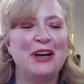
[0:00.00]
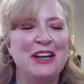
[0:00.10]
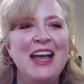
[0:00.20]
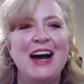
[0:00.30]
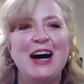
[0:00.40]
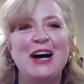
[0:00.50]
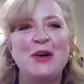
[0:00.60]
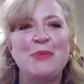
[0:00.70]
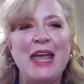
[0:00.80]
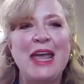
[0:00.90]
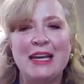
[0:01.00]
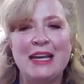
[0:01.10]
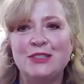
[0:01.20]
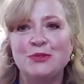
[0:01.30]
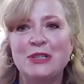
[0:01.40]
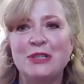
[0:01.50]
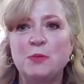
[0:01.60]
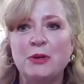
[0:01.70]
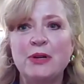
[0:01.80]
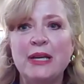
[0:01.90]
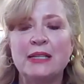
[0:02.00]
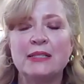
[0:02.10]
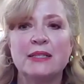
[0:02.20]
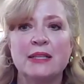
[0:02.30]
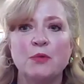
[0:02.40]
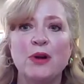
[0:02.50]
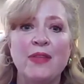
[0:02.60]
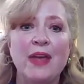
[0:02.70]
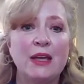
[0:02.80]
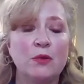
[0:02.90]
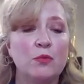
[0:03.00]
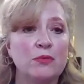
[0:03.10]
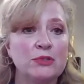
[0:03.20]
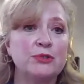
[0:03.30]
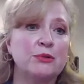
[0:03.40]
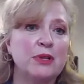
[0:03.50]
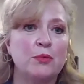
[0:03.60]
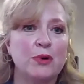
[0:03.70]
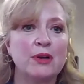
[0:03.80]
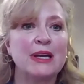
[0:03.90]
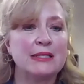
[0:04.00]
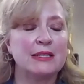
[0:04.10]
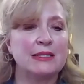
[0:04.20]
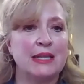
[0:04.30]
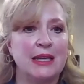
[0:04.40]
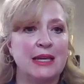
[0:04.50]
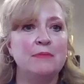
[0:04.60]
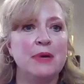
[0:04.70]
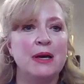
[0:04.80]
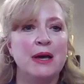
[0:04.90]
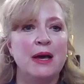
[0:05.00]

and to experience it where they can truly work as a team.